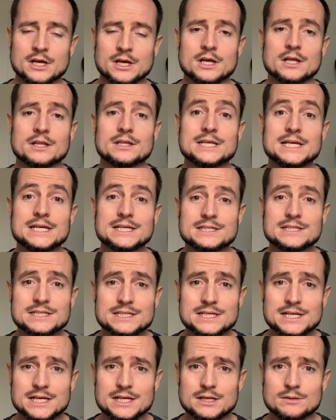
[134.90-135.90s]
These
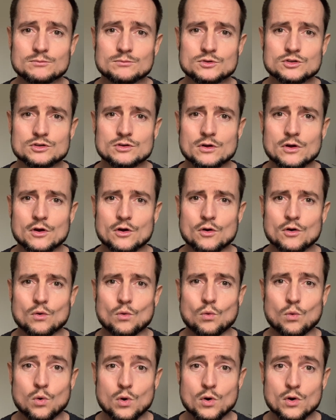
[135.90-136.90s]
teams
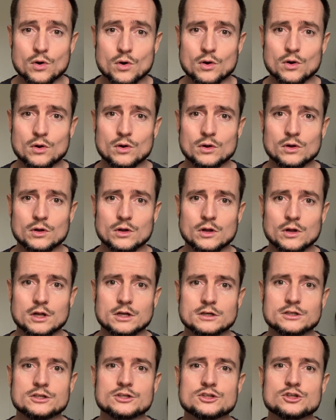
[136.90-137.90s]
were
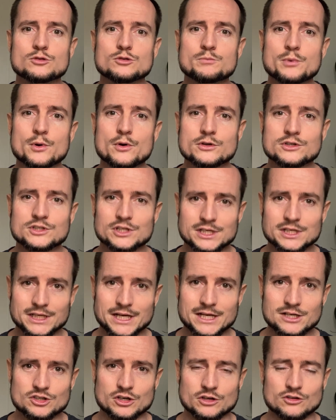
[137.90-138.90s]
dispersed in
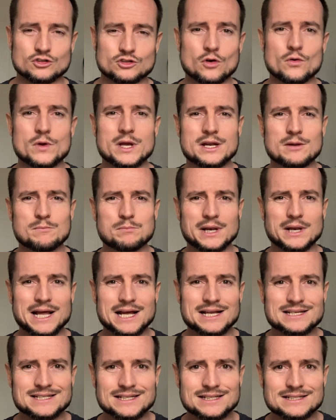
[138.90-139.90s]
nature, so it
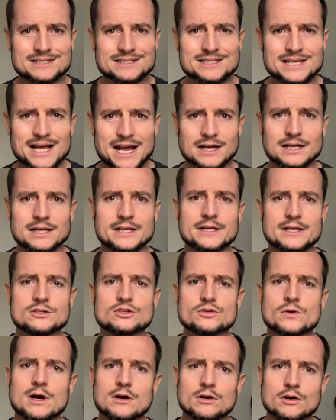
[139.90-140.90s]
applies exactly
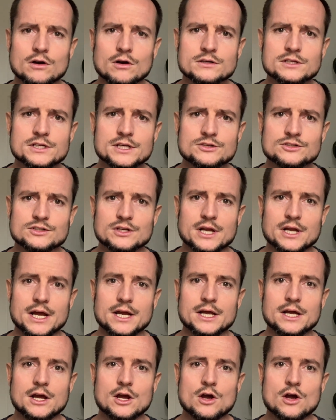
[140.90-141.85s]
into our context today,